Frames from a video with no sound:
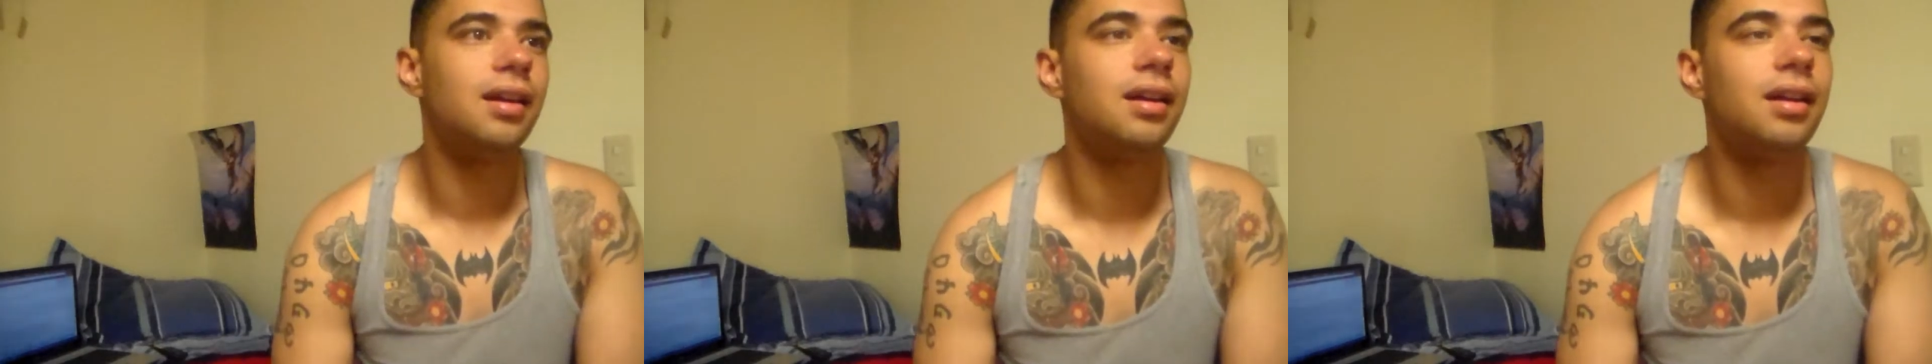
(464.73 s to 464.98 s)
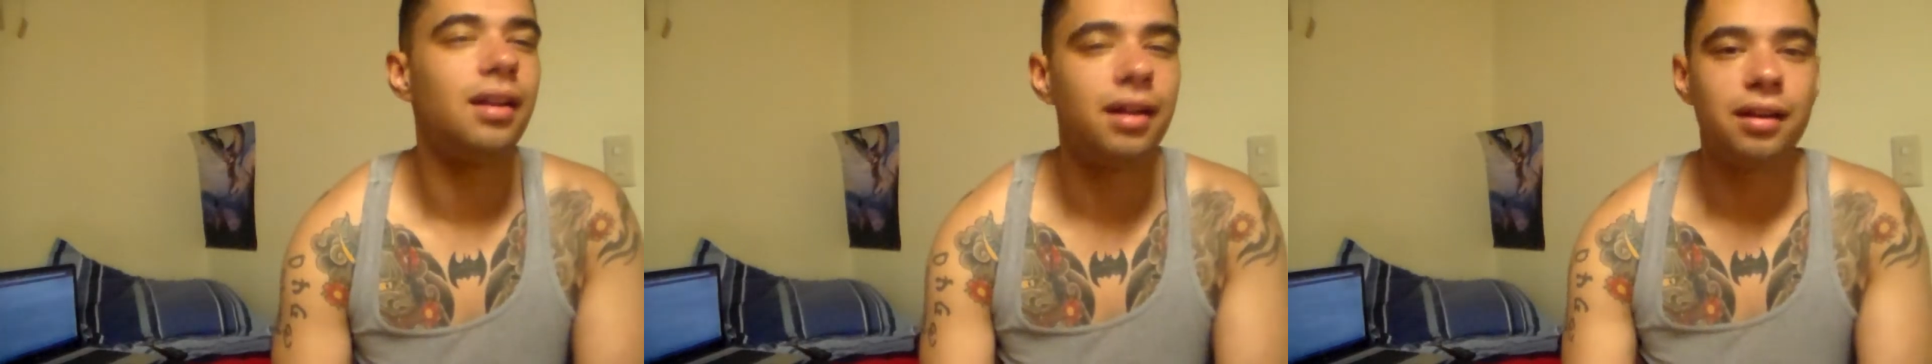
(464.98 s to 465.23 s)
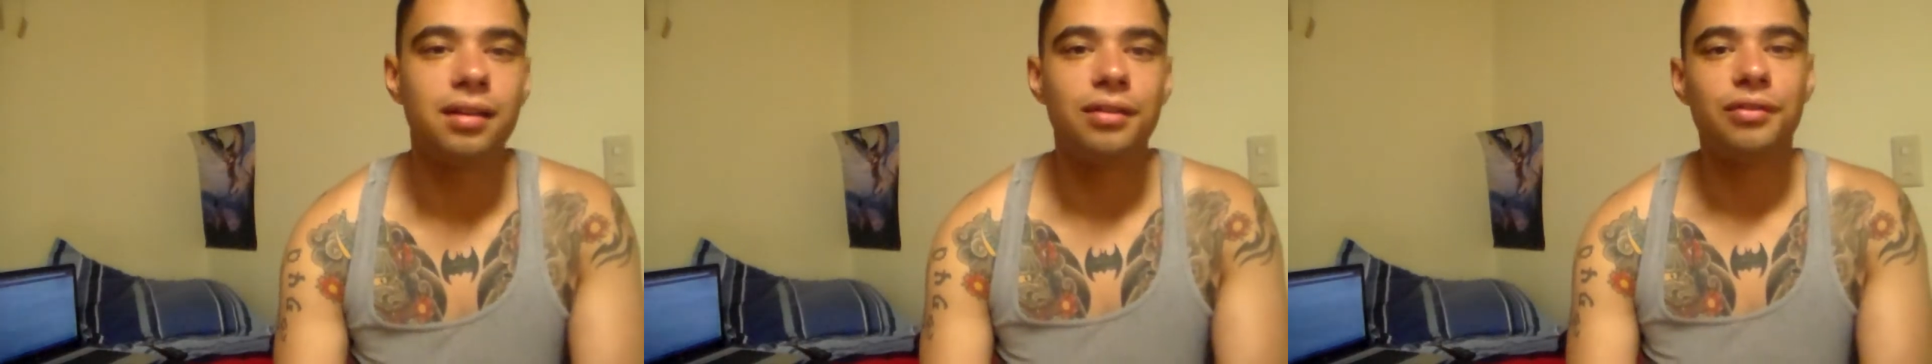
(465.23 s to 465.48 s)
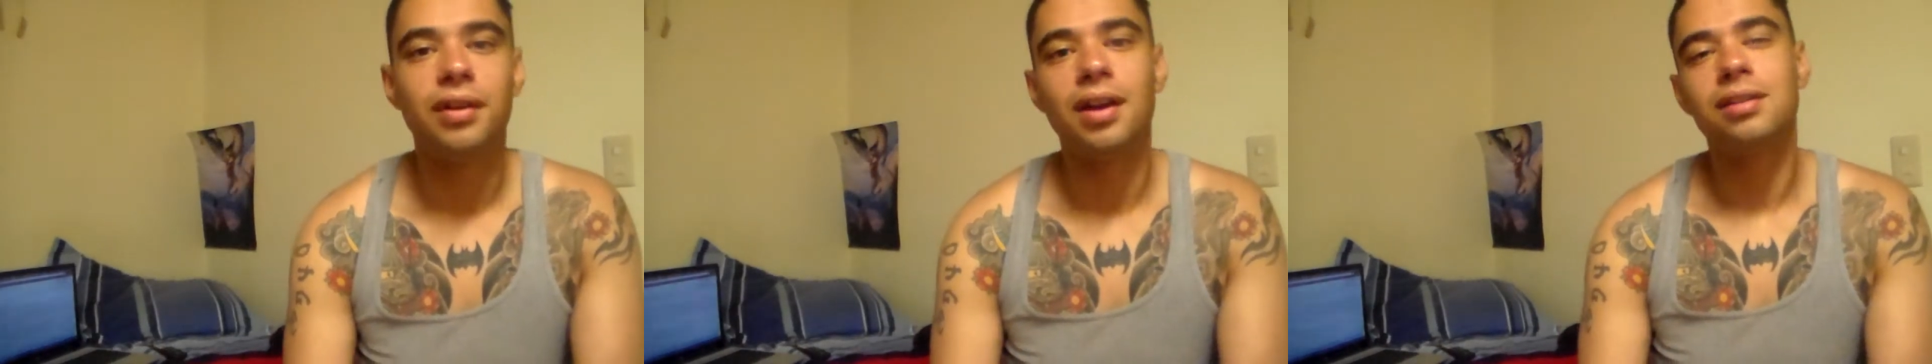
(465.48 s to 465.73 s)
kind of like
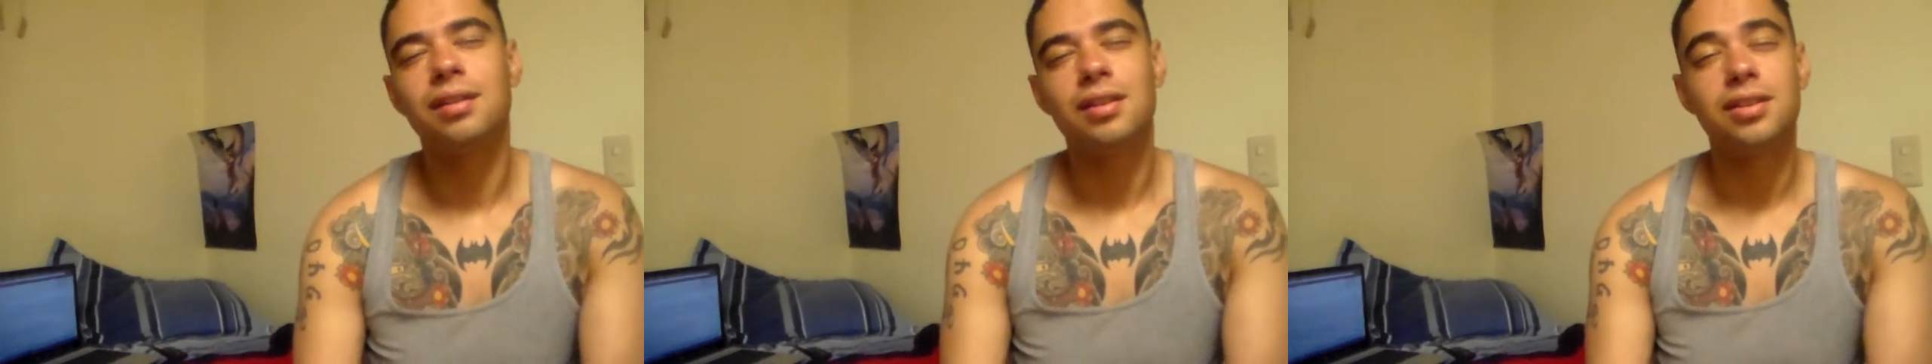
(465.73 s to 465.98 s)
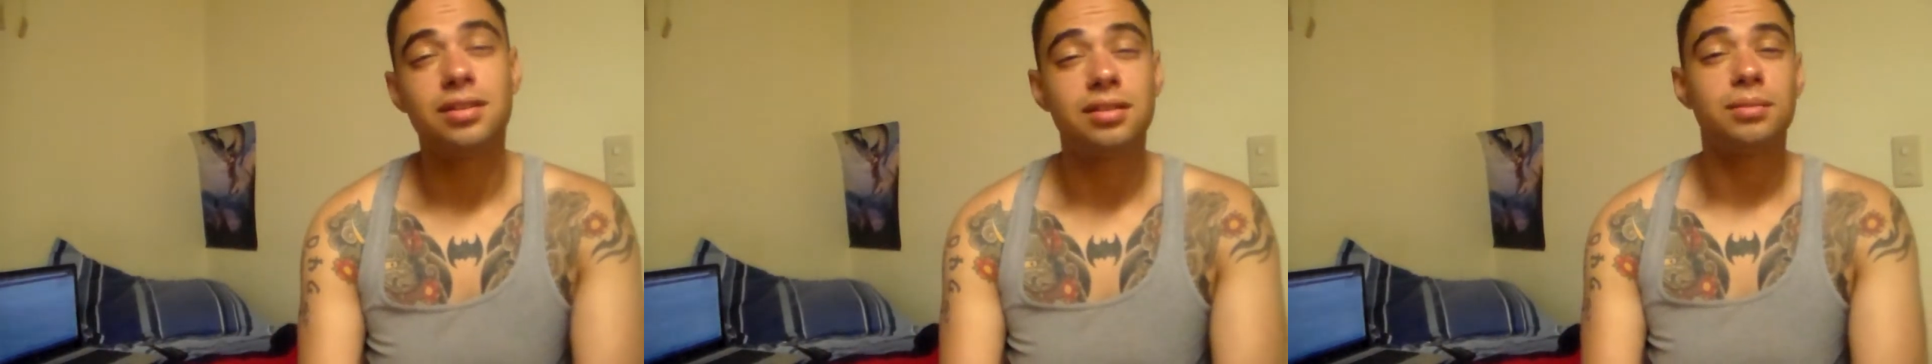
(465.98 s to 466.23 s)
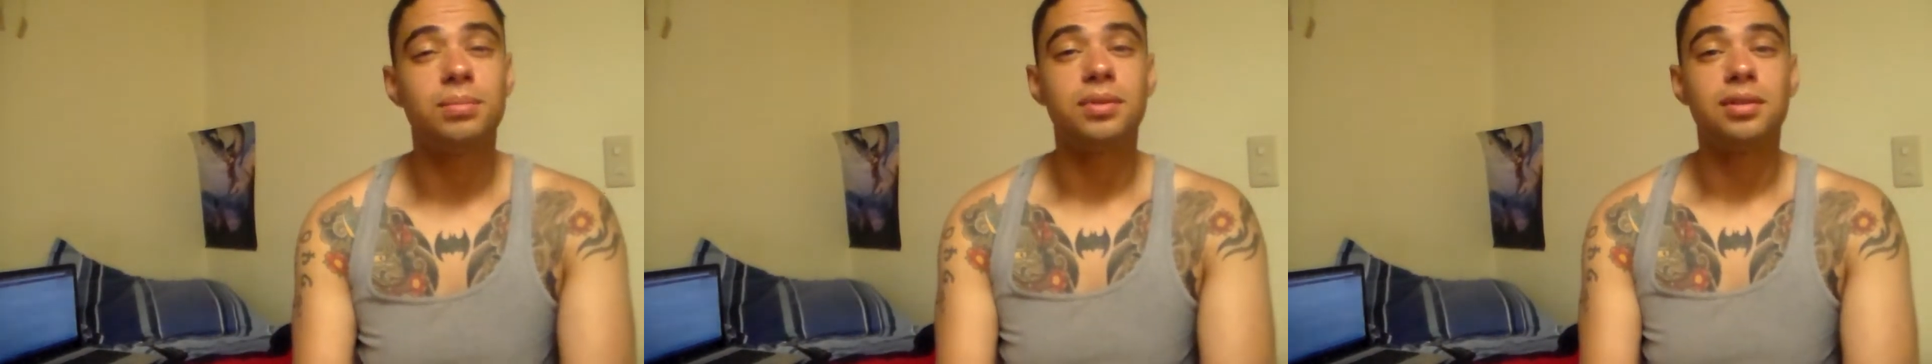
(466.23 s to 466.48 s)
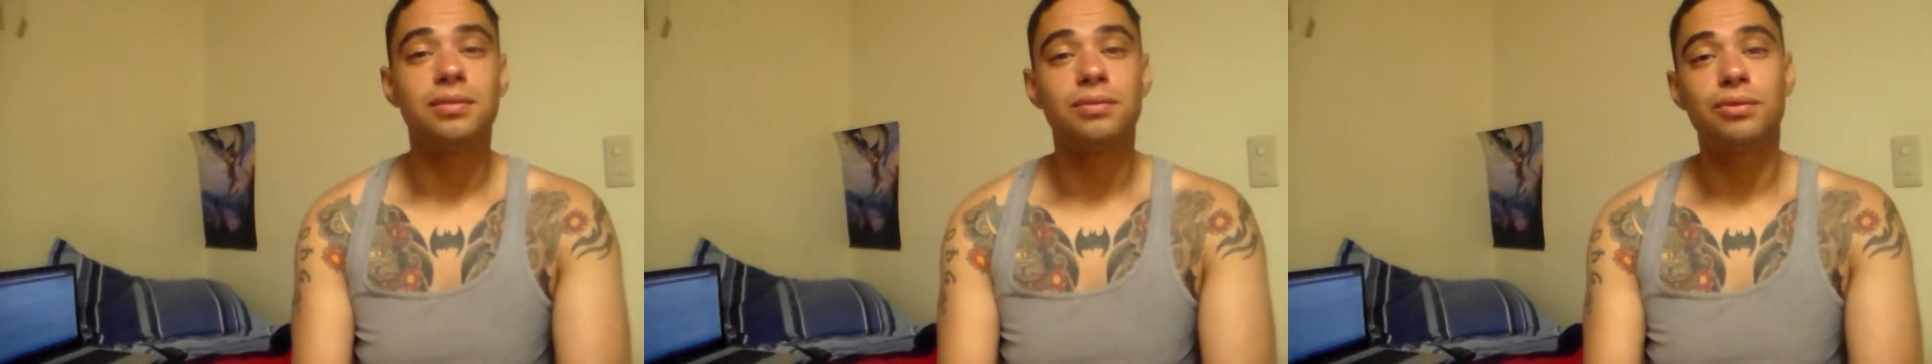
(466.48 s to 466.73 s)
the fact that it's just
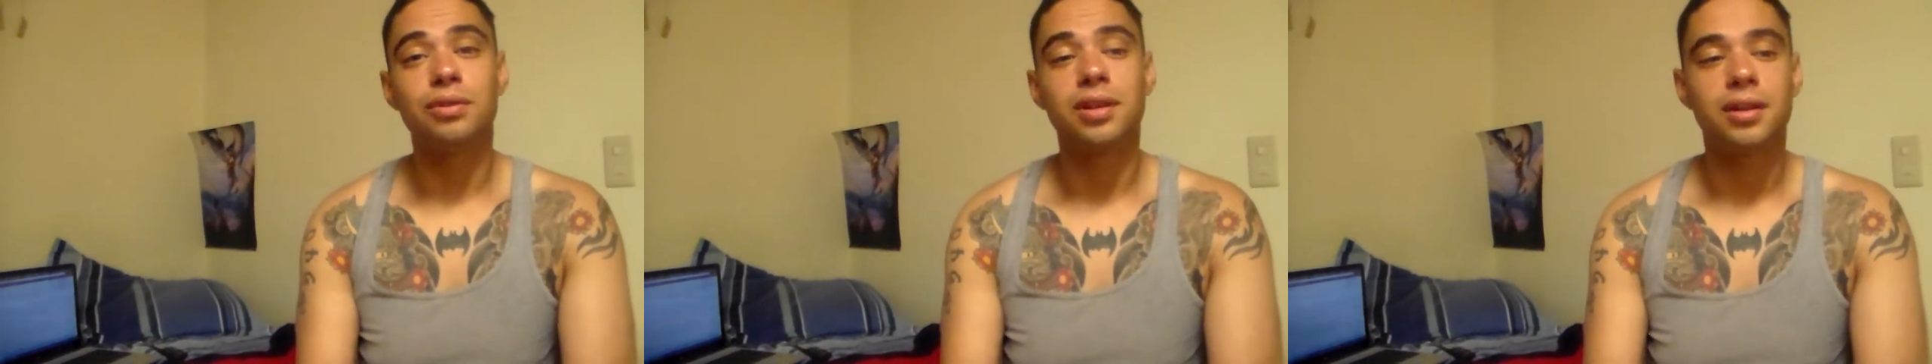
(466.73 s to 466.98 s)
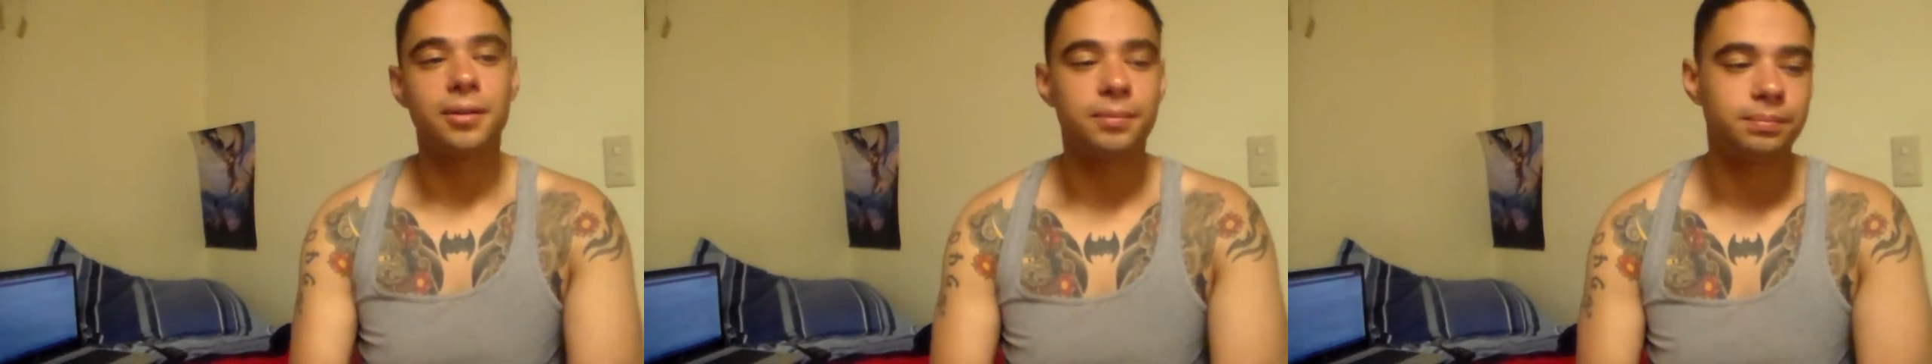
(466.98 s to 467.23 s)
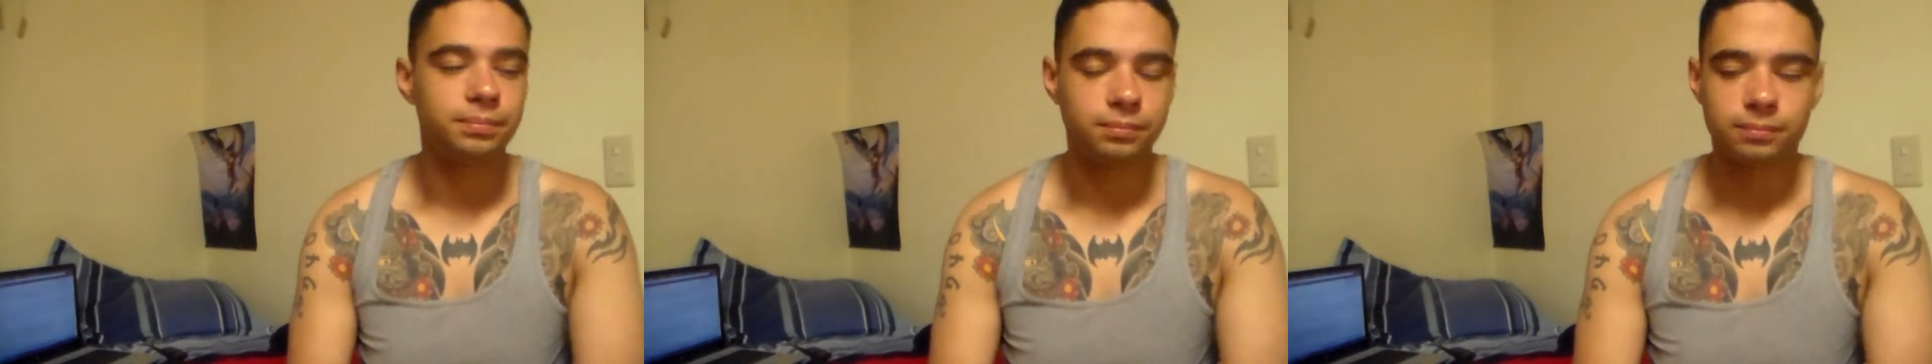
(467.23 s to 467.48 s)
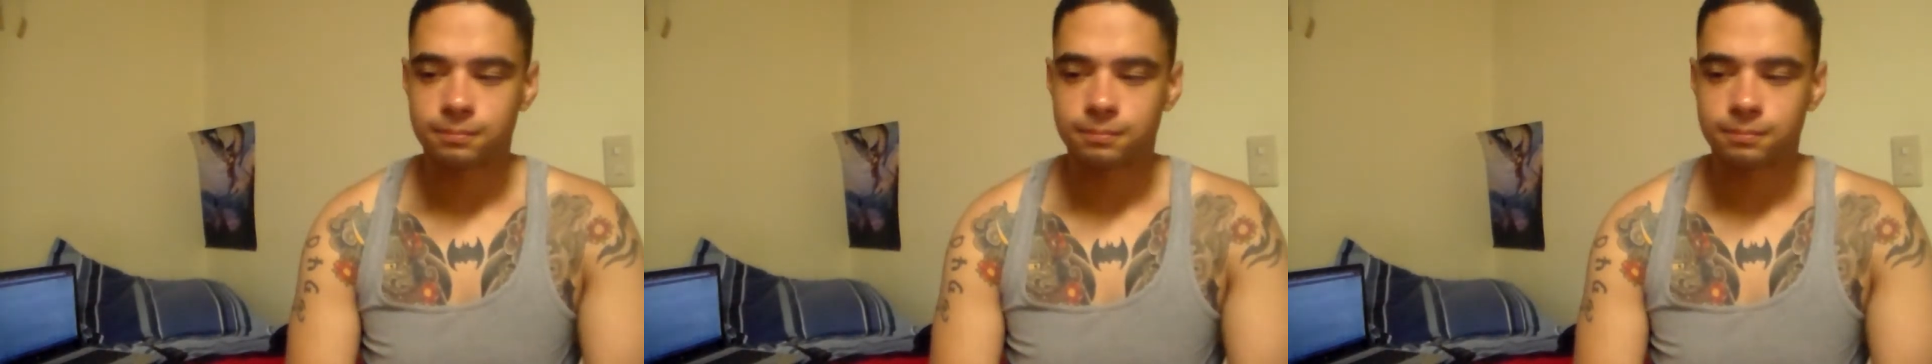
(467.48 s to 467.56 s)
a PS4 game.